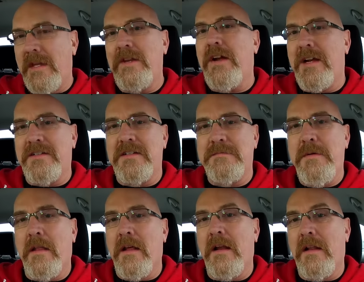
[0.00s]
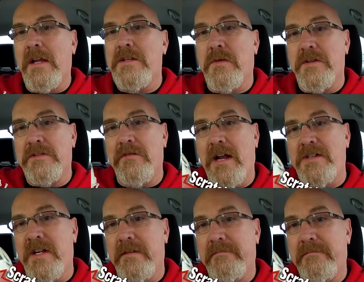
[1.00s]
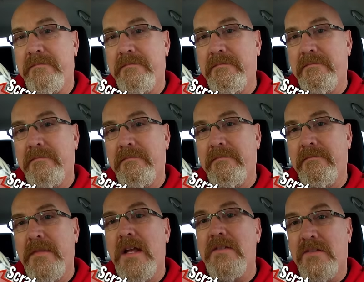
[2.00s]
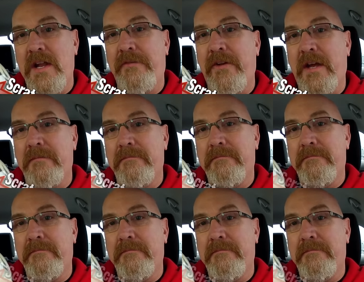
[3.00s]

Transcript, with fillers: that you guys can smell that, unless you want to scratch it, sniff it.